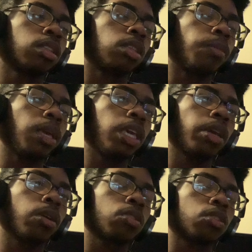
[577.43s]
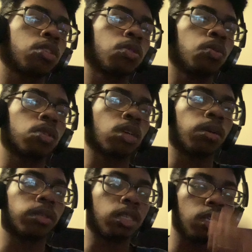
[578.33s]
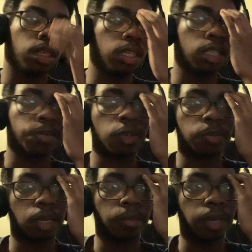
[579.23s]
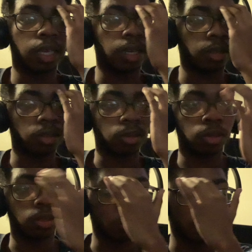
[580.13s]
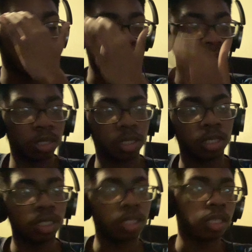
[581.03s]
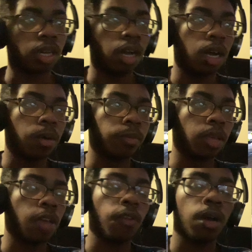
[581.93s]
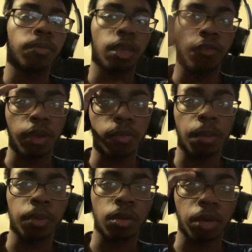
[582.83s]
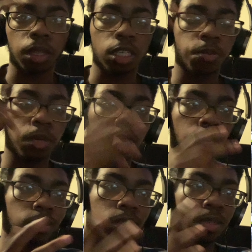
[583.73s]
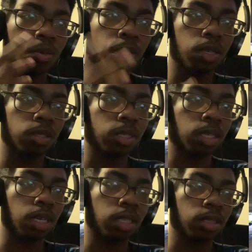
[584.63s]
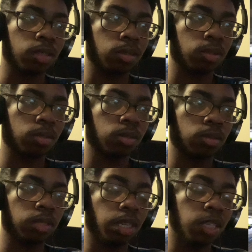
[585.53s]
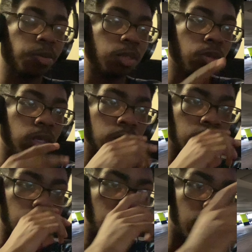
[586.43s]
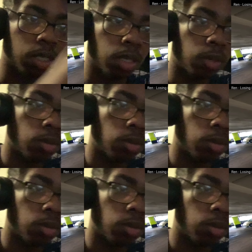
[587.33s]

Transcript: the main character Sue, so uh, he he's supposed to be the main character in all this, of course. Um, if I'm if I remember correctly, it's been like two years since I, yeah, it's been two years since I've seen the show